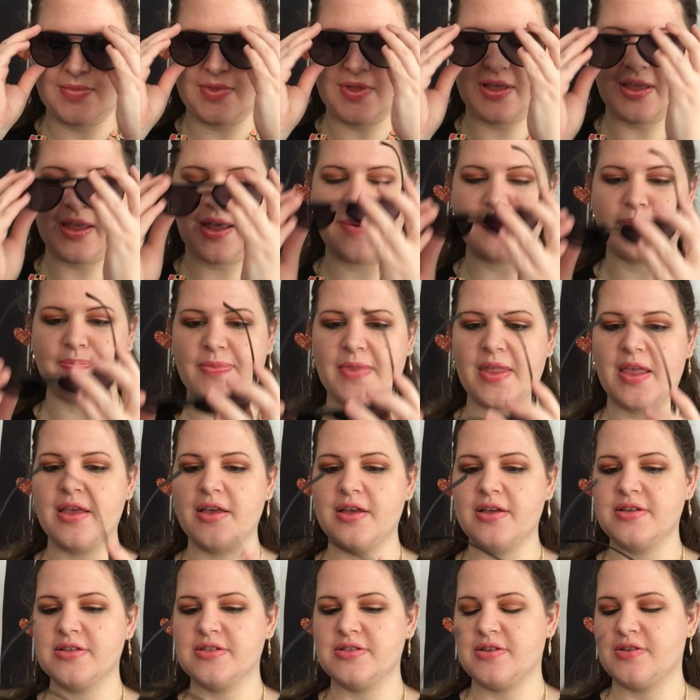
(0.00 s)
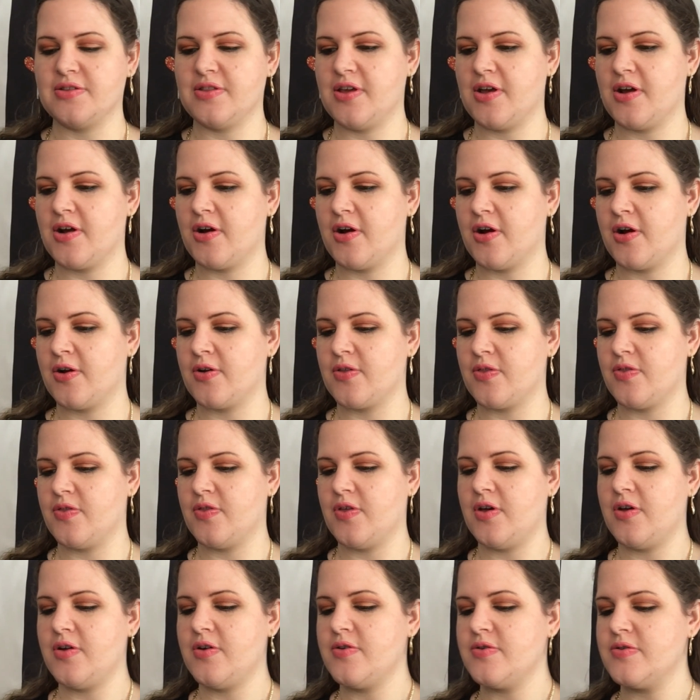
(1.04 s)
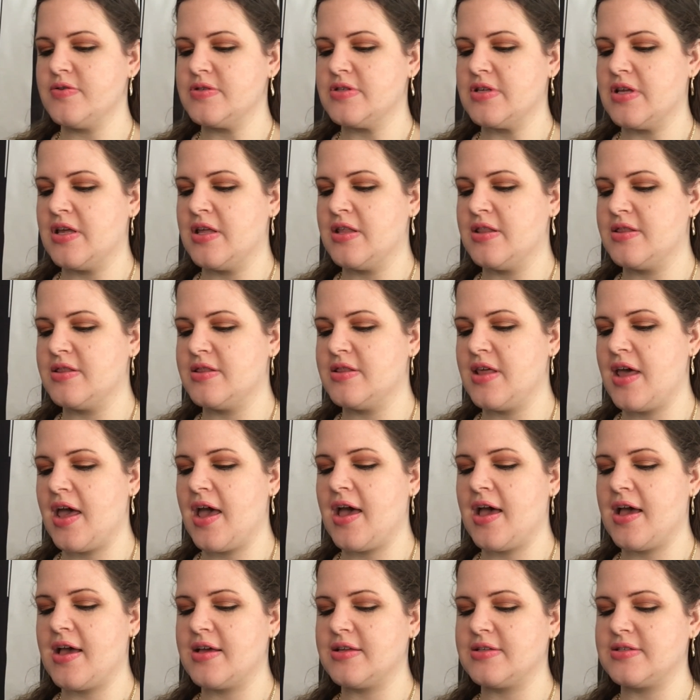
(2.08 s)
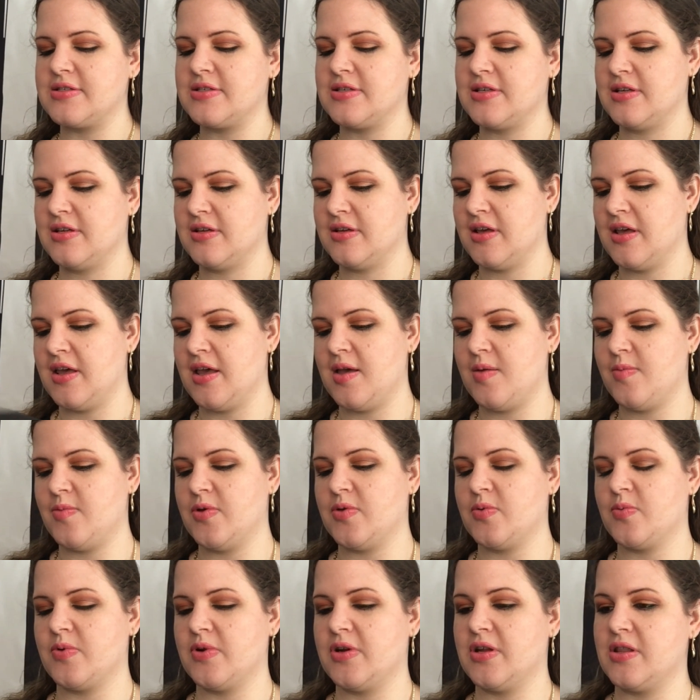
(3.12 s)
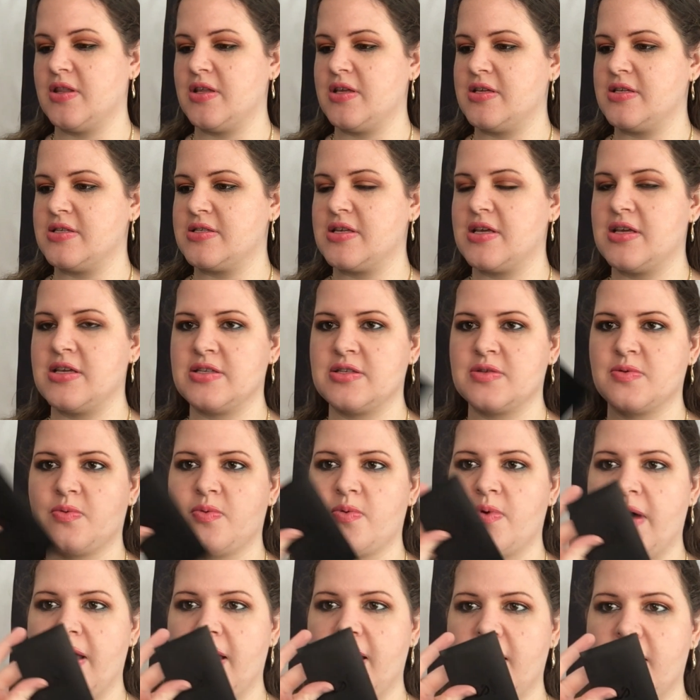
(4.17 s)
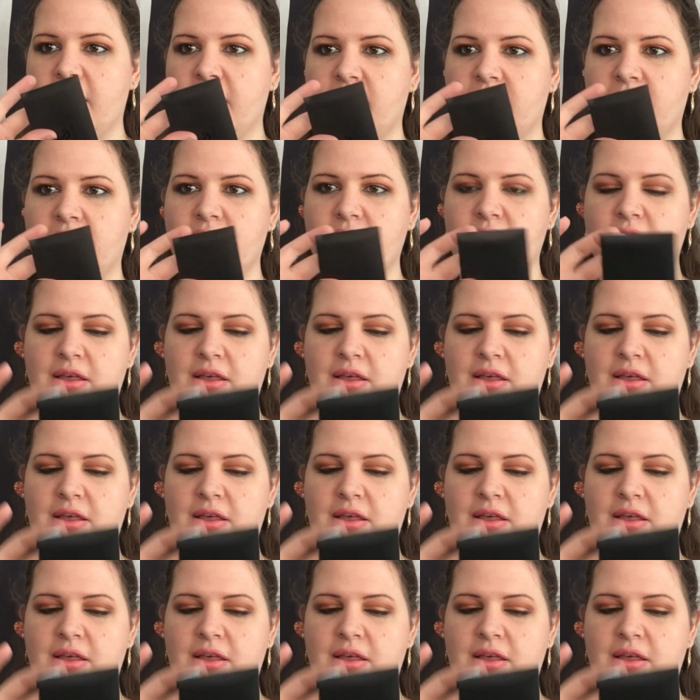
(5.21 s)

Okay, so there are those, and that came with one of these as well.